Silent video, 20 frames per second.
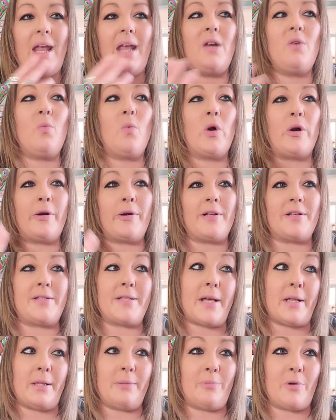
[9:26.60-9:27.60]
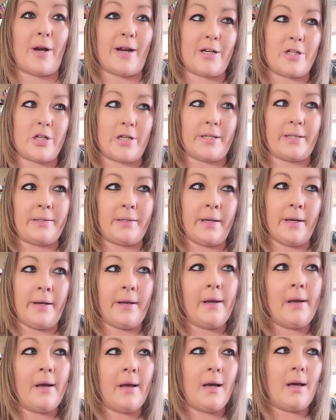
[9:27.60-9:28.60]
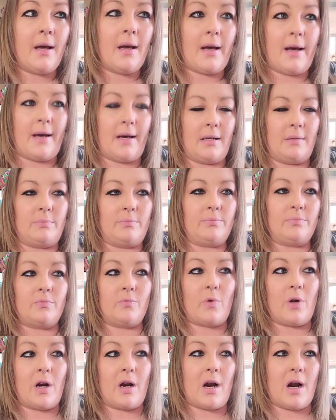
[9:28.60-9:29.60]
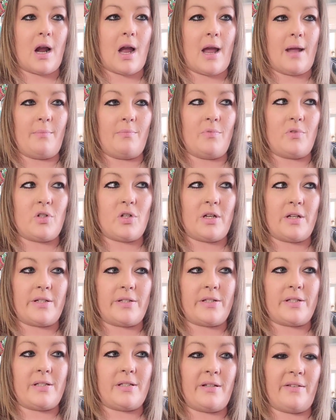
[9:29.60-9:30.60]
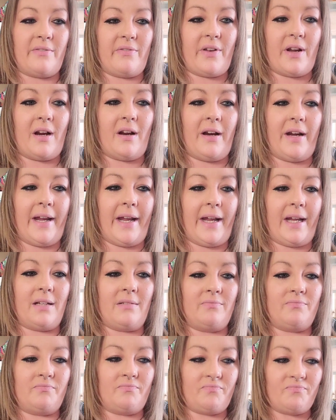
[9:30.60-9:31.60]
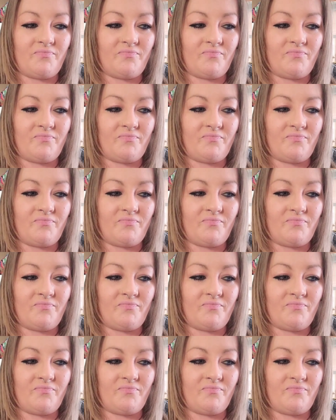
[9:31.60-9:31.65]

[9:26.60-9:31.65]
inward celebration um, where I'm just very